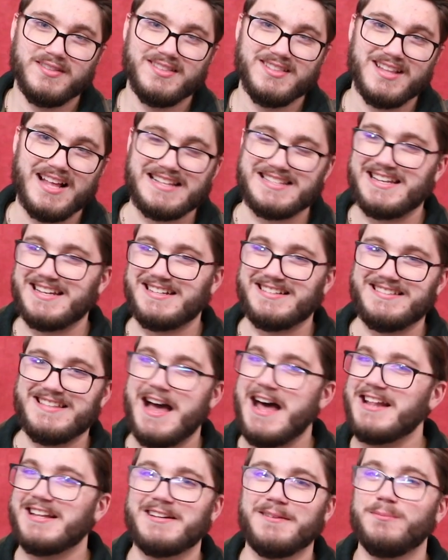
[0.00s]
That's like
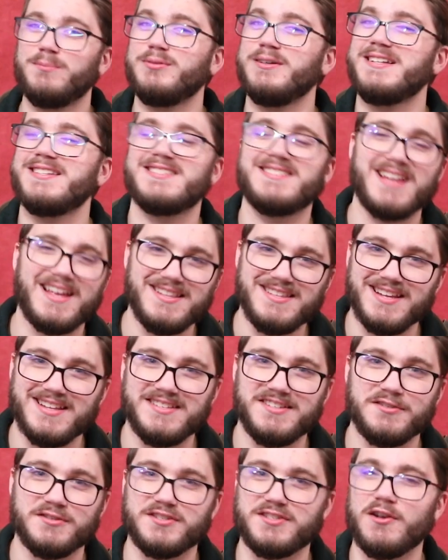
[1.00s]
not a complete
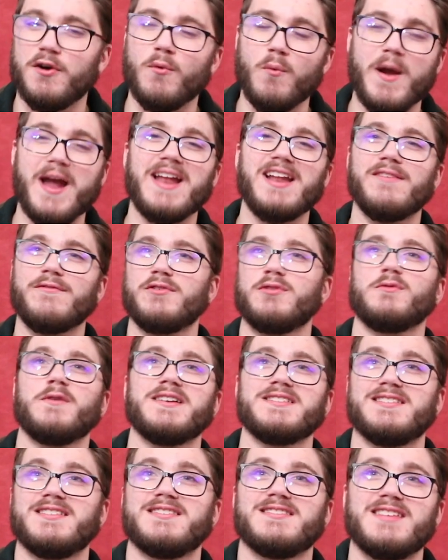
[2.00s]
sentence. You're still waiting for the
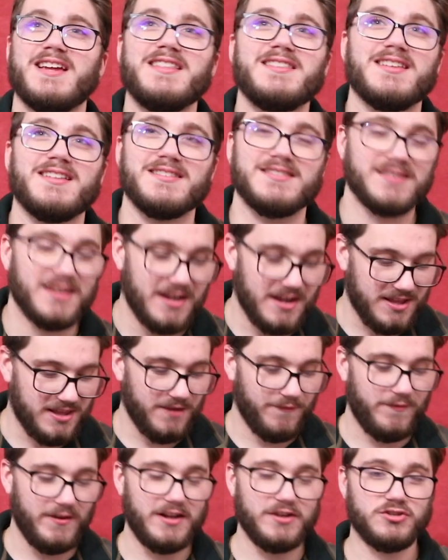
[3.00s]
rest of the sentence
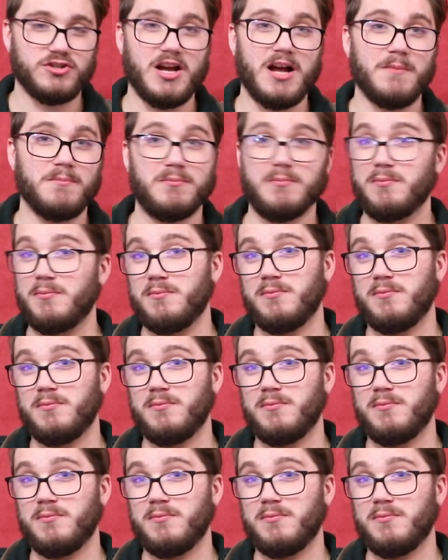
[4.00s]
to finish up.